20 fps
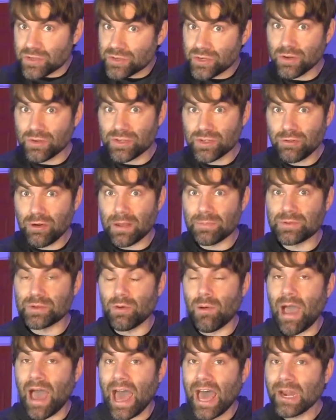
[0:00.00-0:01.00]
there's no script,
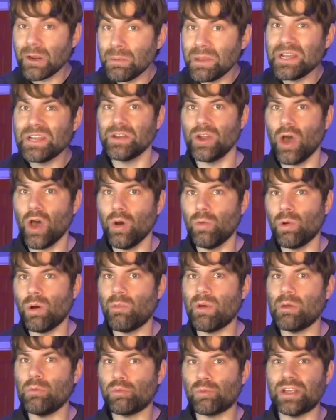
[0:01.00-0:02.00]
so how do we know when
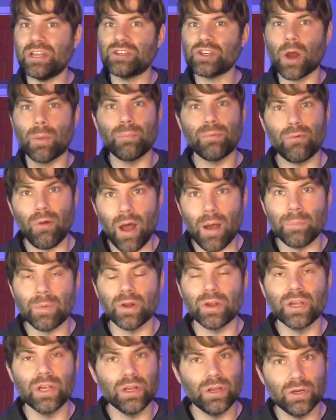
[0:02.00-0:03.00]
we reach a
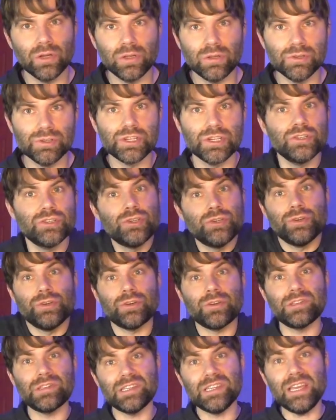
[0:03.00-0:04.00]
proper conclusion to
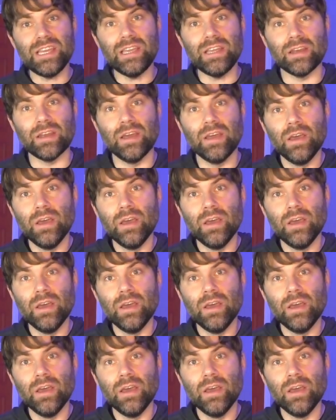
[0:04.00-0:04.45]
your scene?